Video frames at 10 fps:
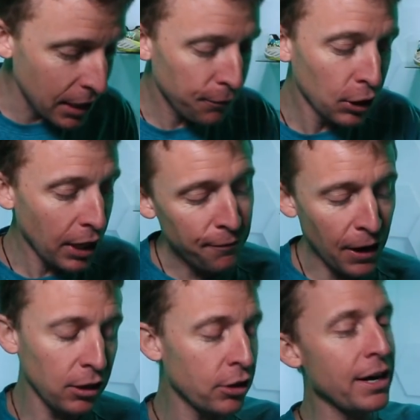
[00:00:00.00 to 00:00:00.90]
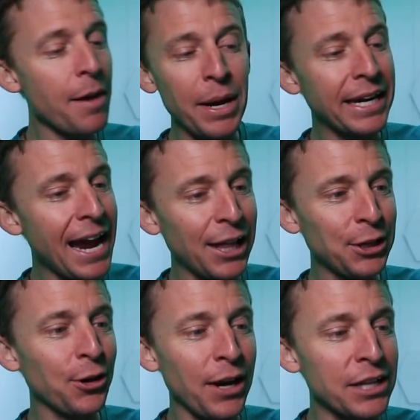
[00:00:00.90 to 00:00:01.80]
And if you, if I'm looking at my
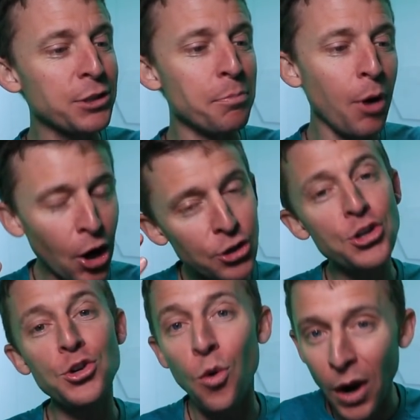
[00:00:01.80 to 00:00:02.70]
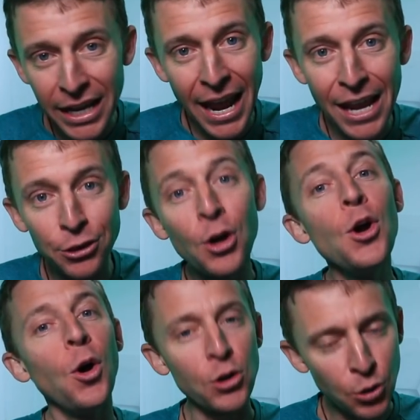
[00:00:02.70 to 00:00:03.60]
calendar, it's March twenty-eighth
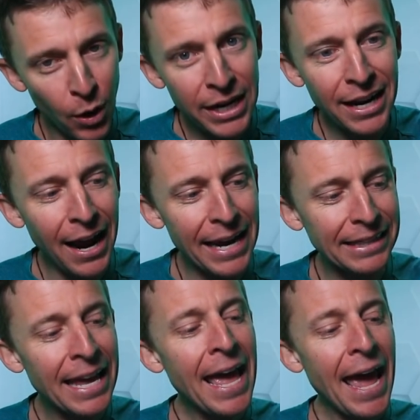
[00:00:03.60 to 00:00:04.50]
or twenty-ninth.